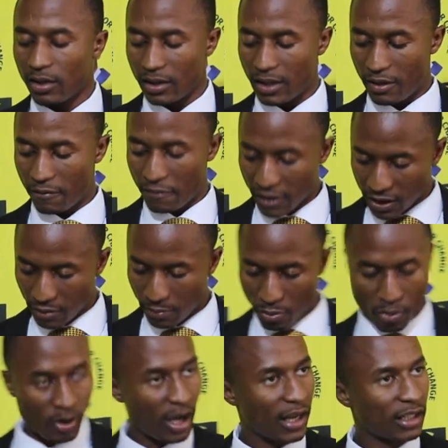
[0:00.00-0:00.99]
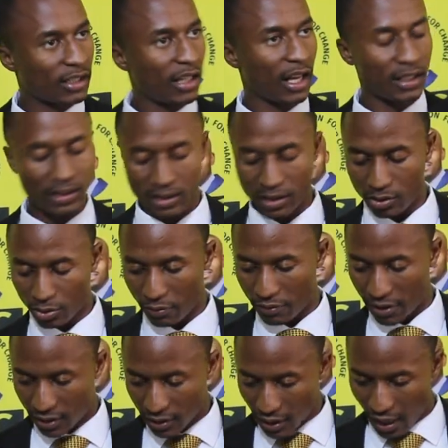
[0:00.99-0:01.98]
The visible characteristics of
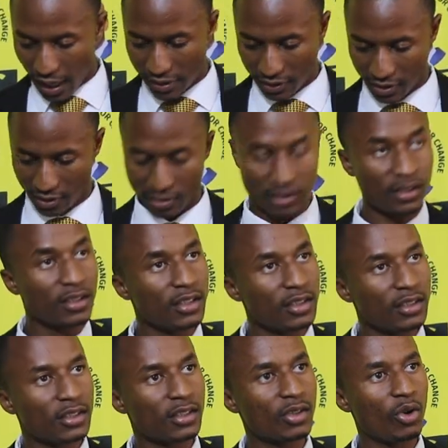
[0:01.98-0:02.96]
this crisis is